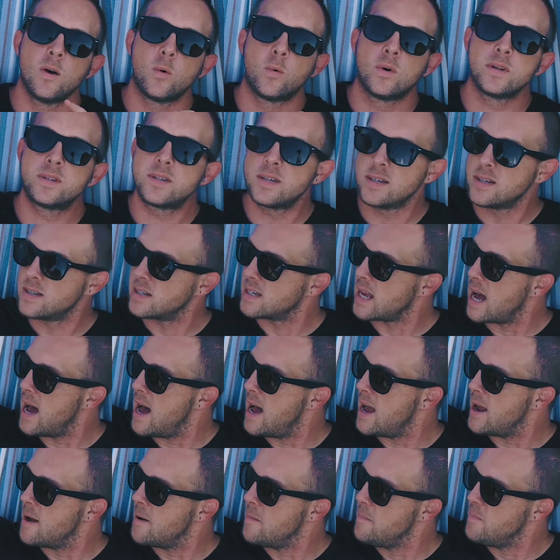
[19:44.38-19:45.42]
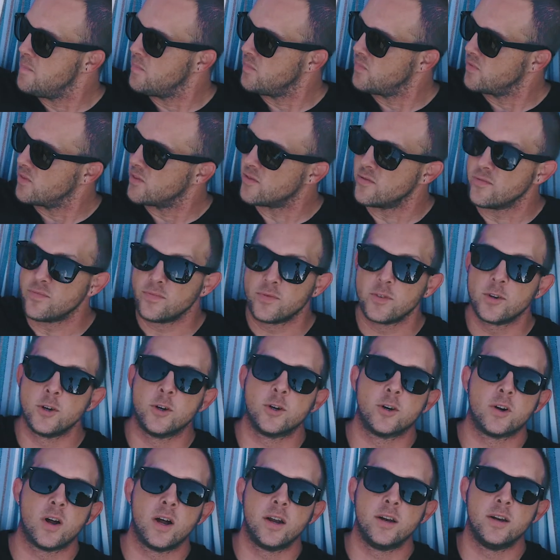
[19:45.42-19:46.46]
what's the sky
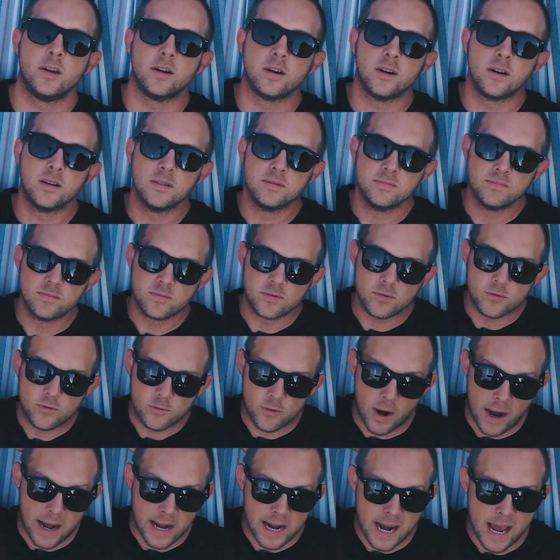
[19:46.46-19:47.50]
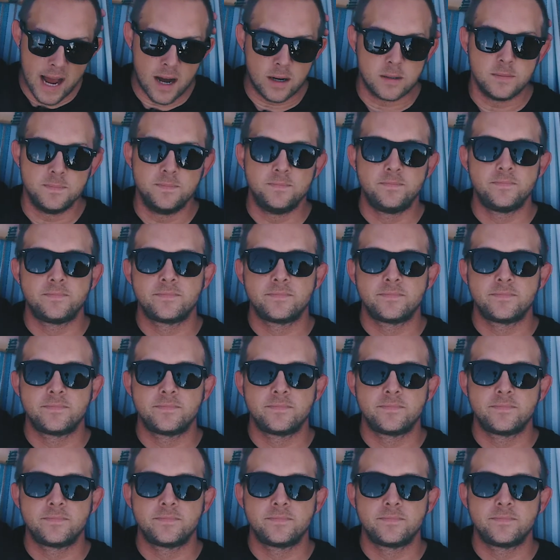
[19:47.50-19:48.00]
you're under right now?